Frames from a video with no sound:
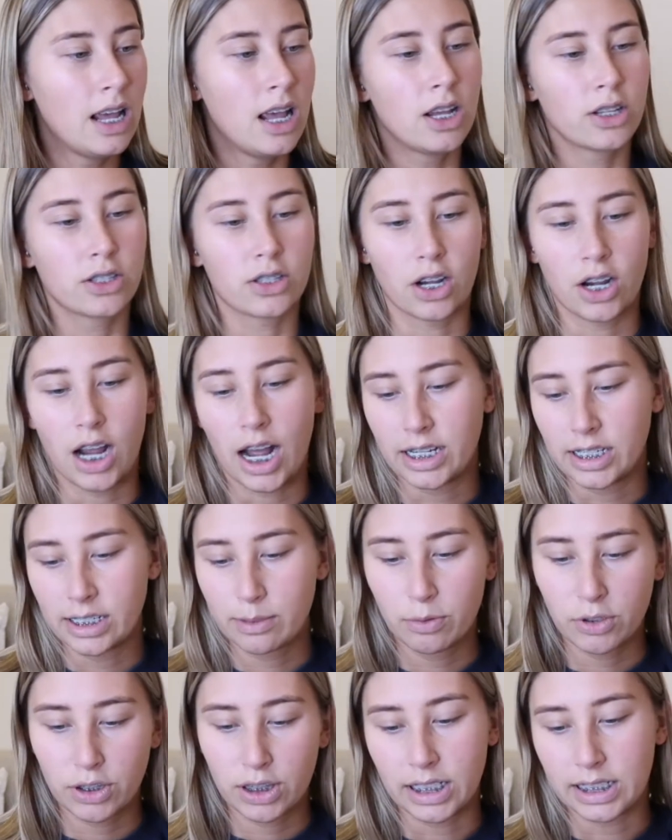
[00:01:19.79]
So I just
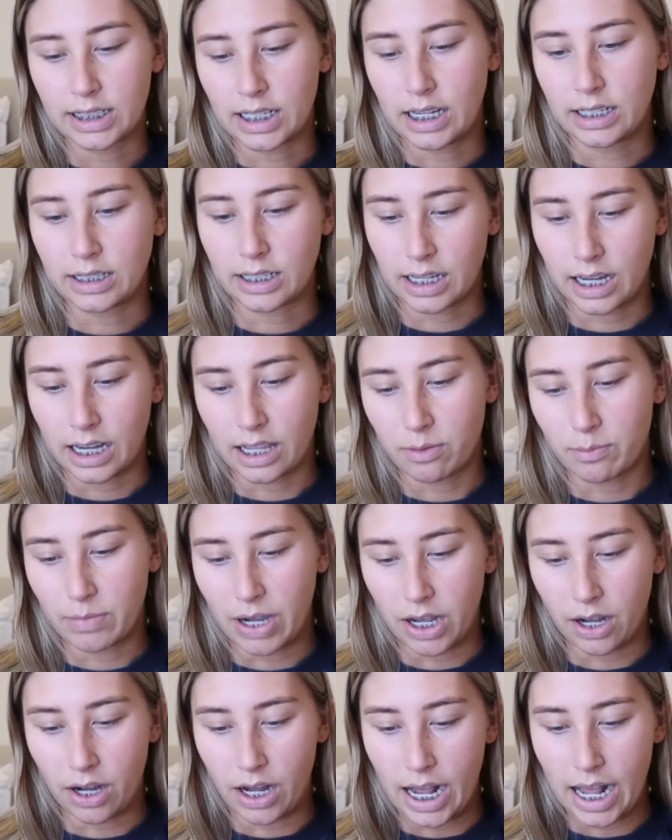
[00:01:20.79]
put this underneath
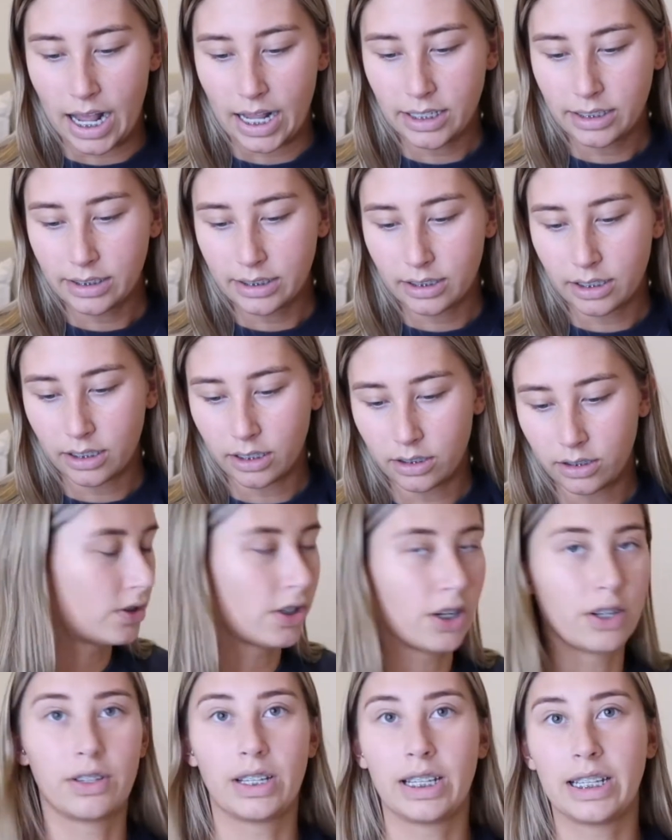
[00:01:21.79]
my eyes.
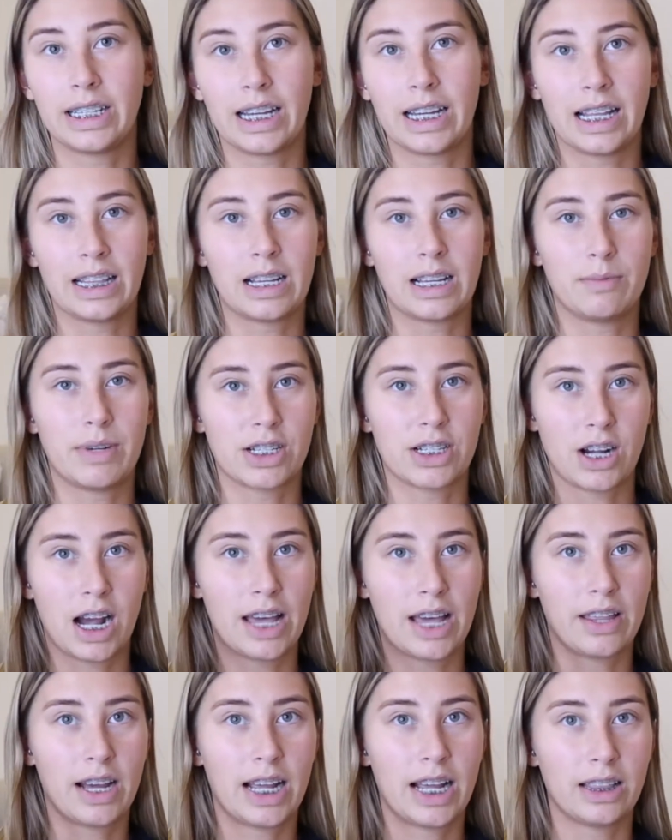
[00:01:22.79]
Don't really need that much
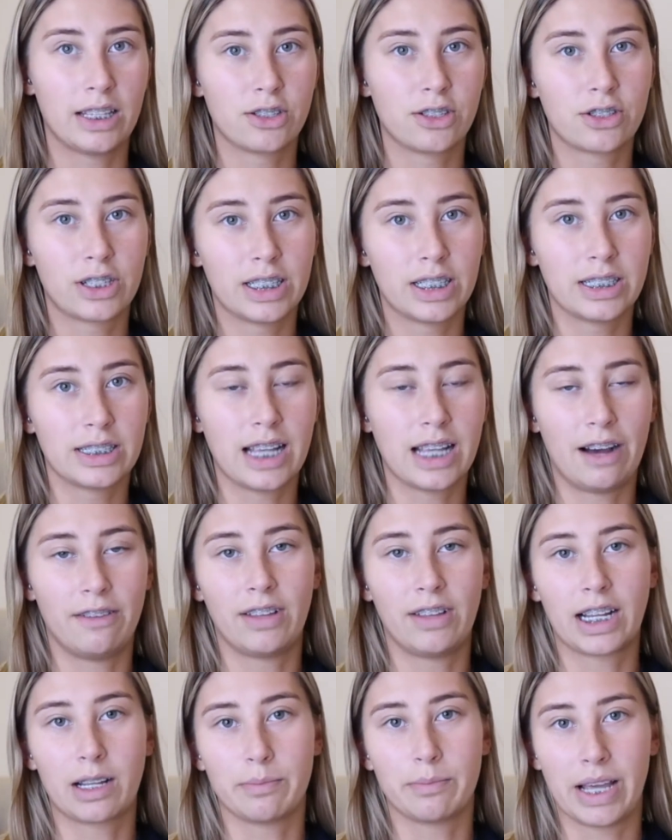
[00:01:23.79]
either. I literally just have
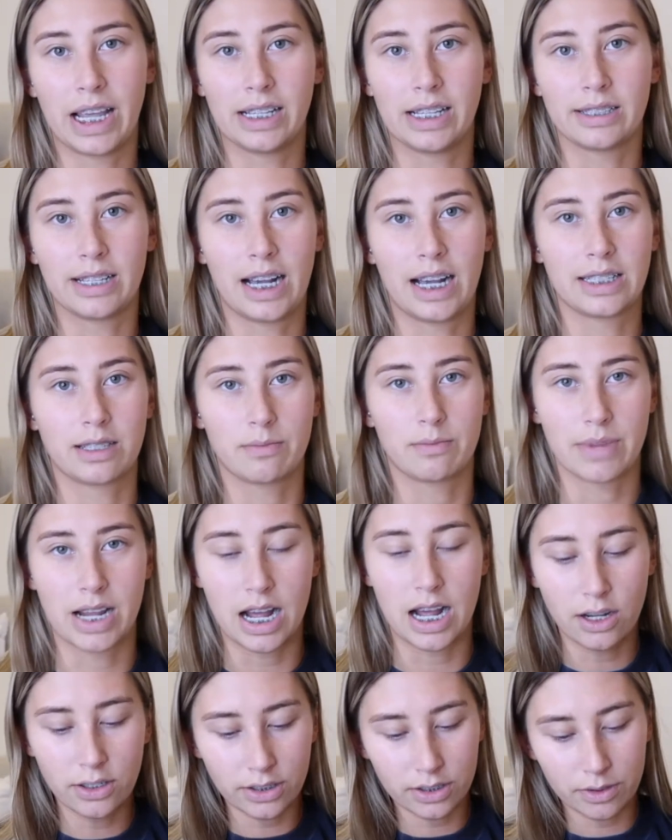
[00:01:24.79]
like a pea-size
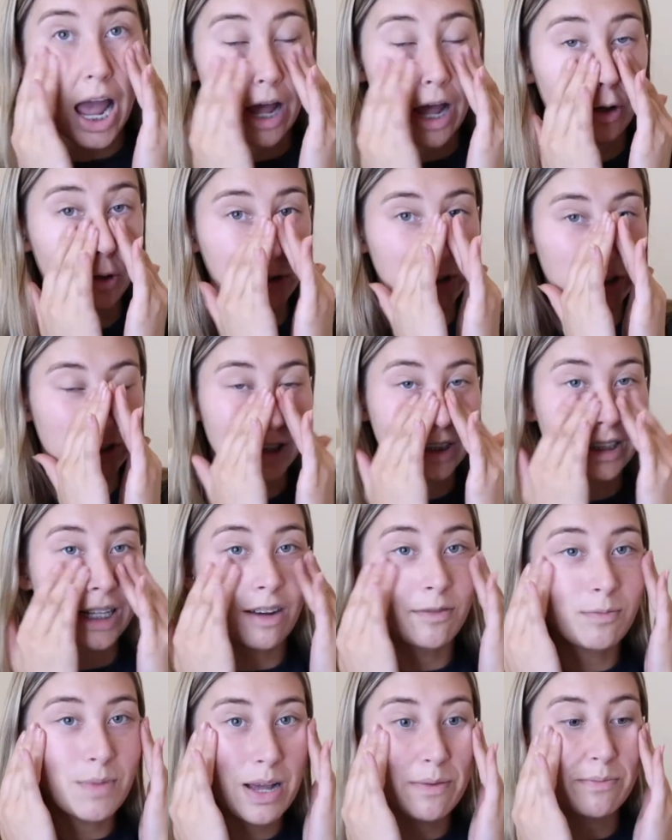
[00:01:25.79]
amount. I also just
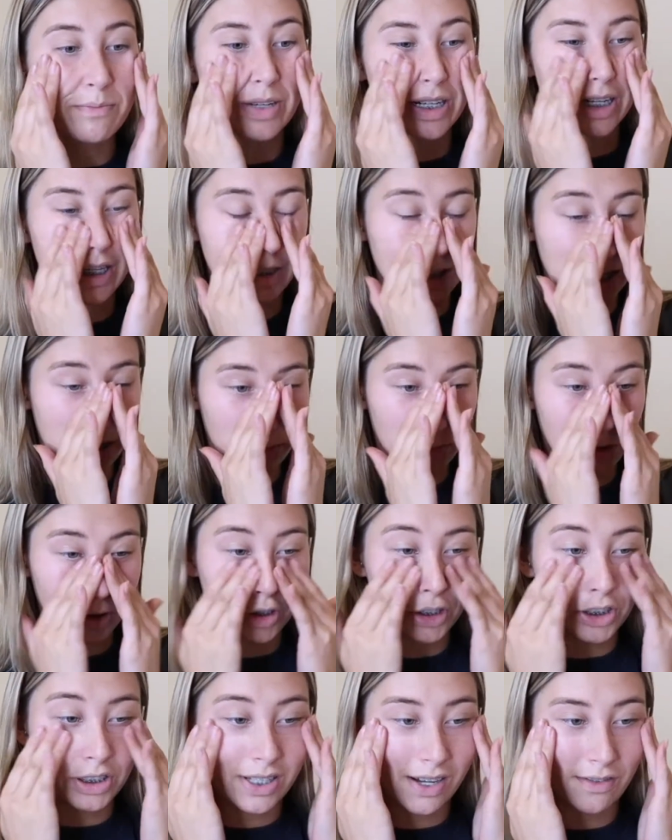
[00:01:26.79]
have my mirror down
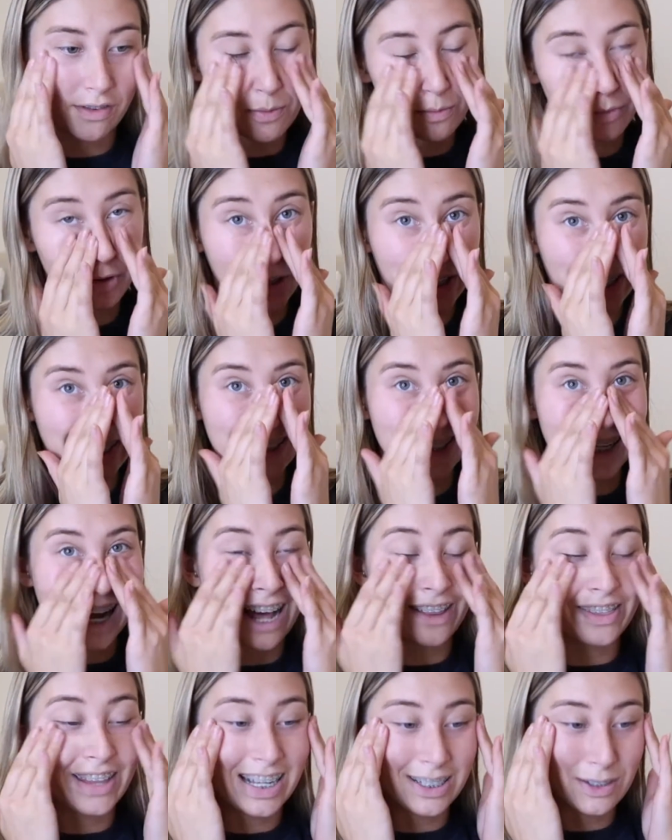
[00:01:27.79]
below, so if I'm looking
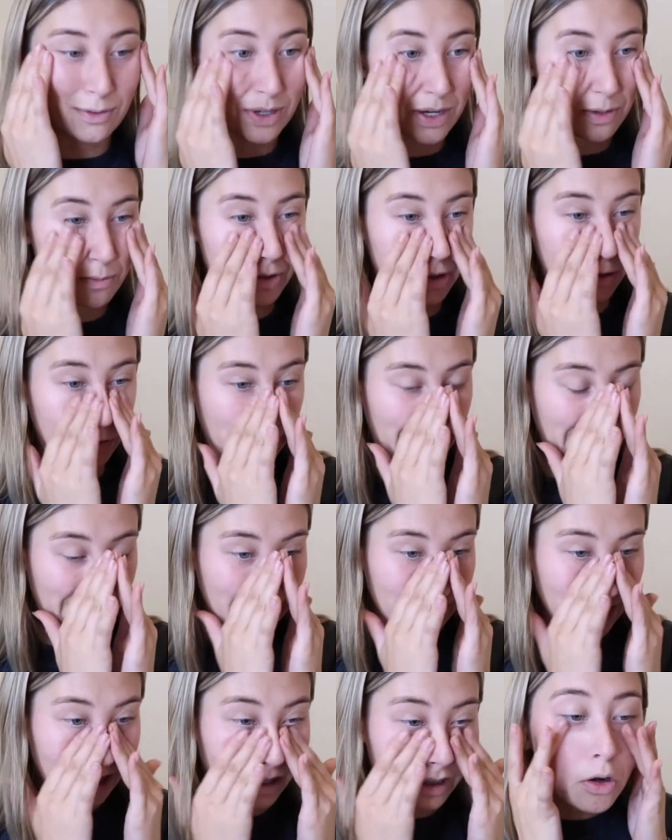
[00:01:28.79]
down, that's what I'm
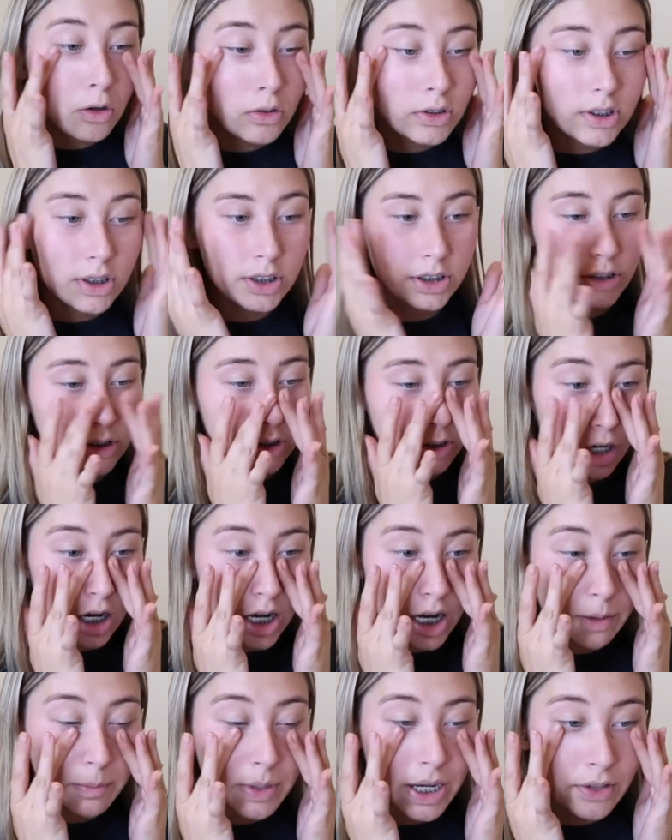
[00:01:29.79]
doing. Also,
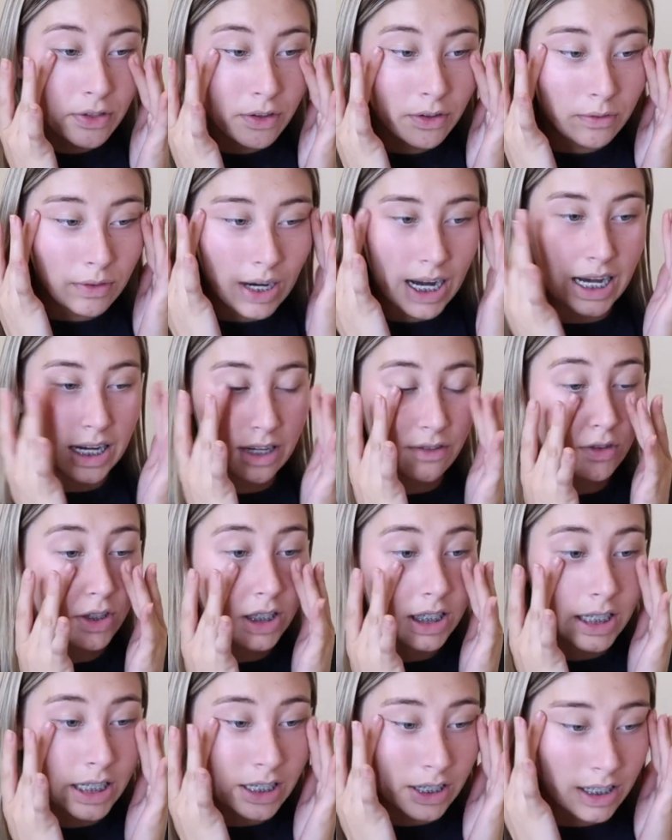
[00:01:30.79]
sorry about the rain if you
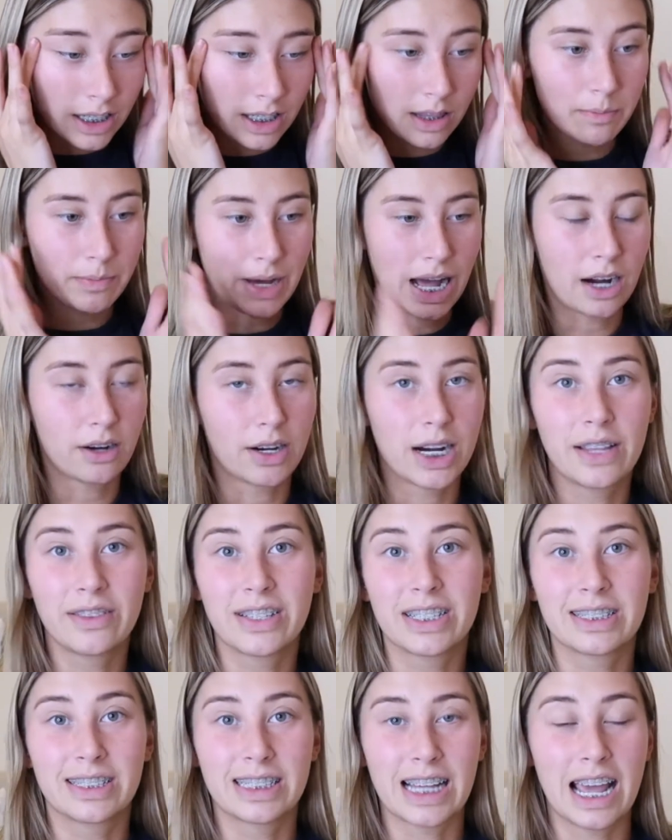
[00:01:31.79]
can hear it in the background.
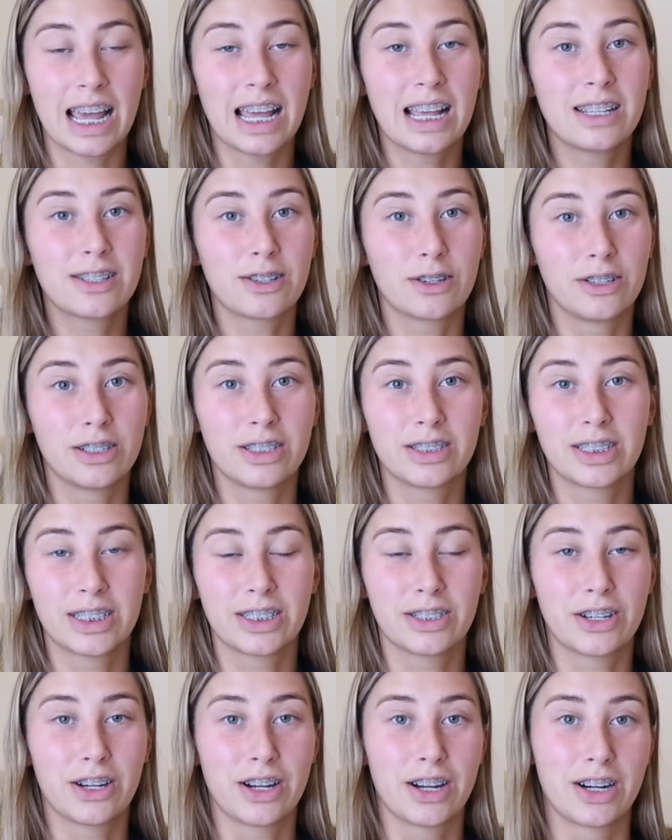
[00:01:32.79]
This day has honestly
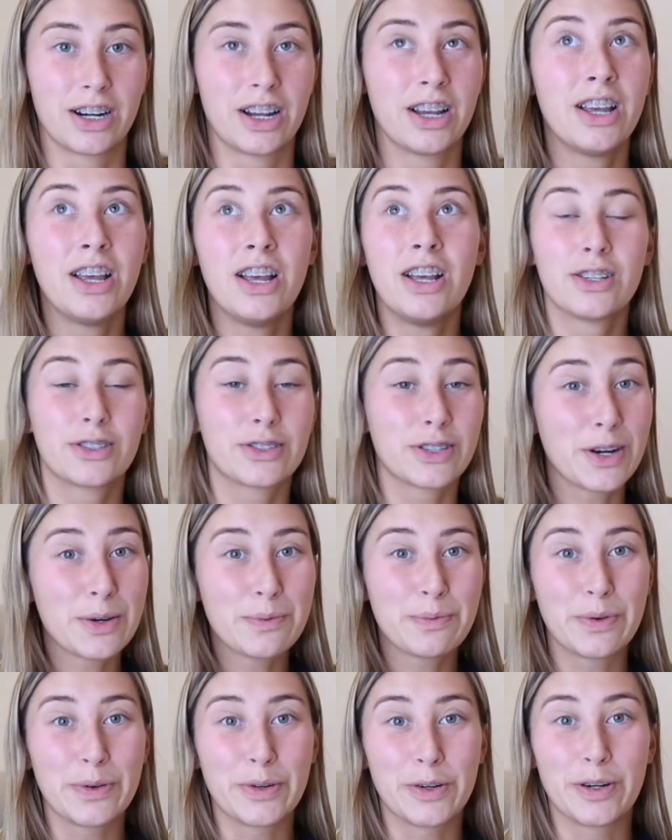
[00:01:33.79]
turned so
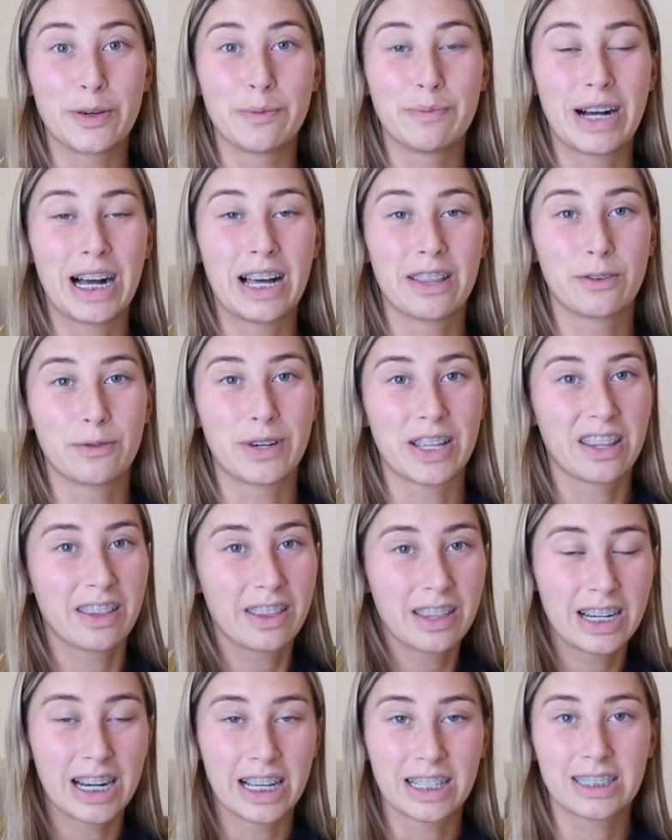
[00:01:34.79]
poor, but the weather
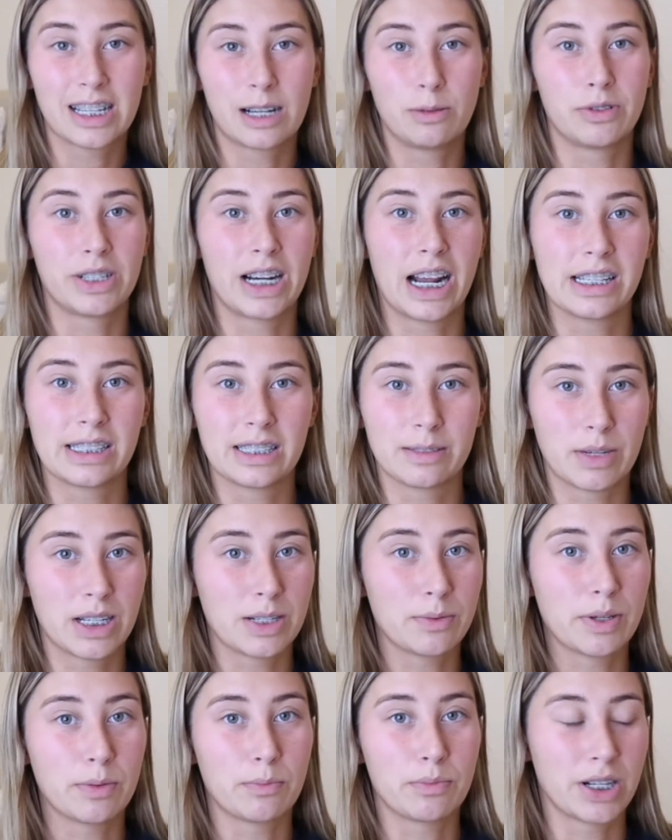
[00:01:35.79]
the next couple of days is meant
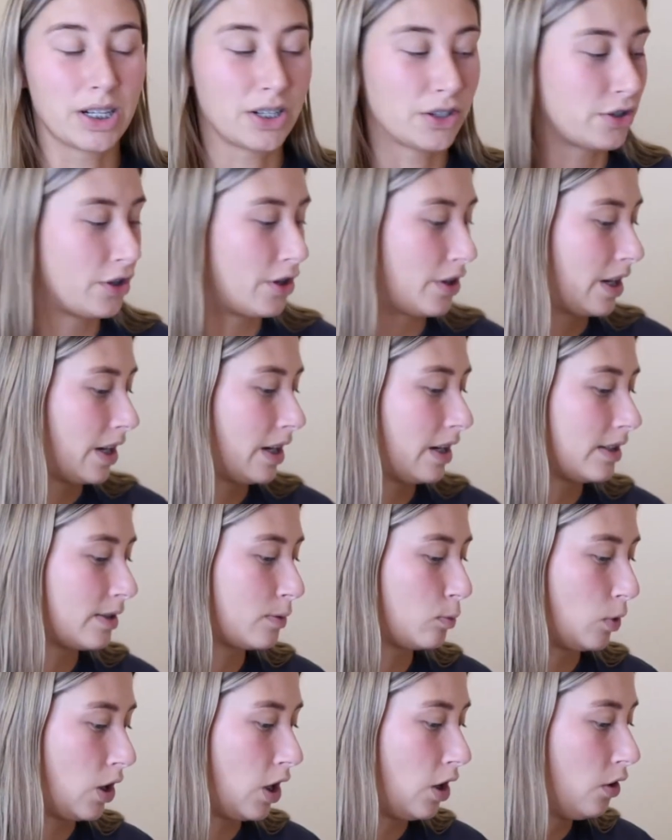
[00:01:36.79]
to be pretty shocking as
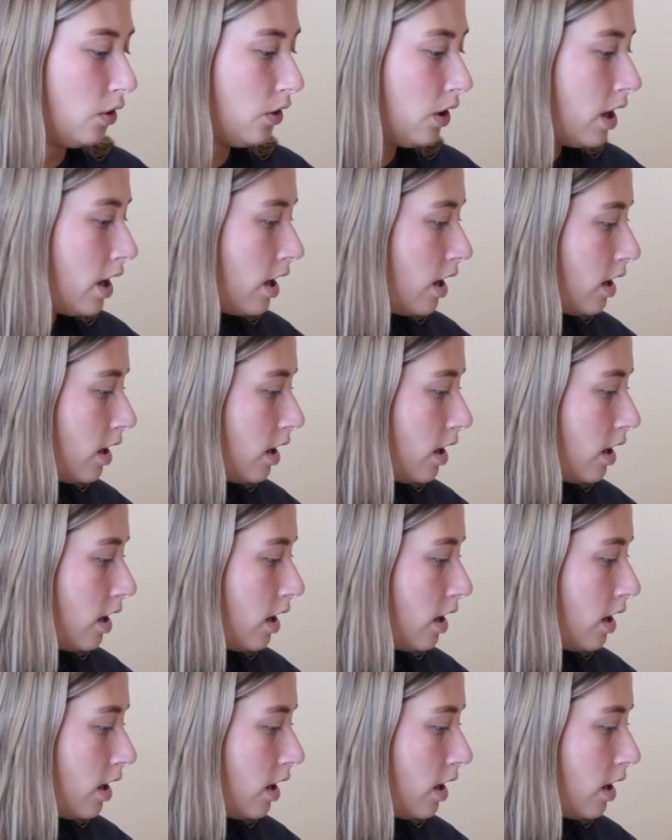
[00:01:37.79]
well.